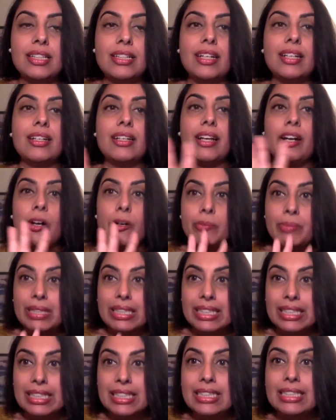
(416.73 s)
That kind of helped
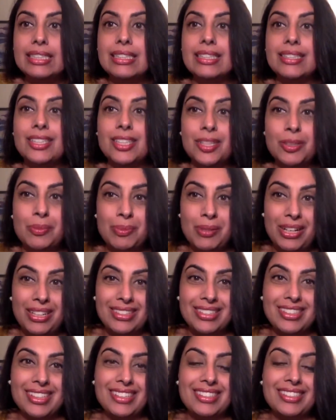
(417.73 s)
me ease into the
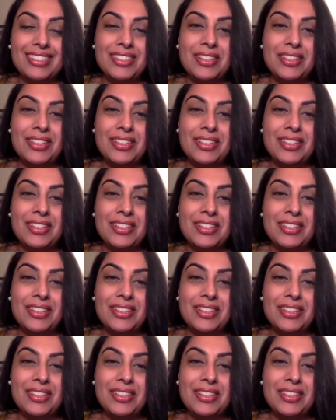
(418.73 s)
process.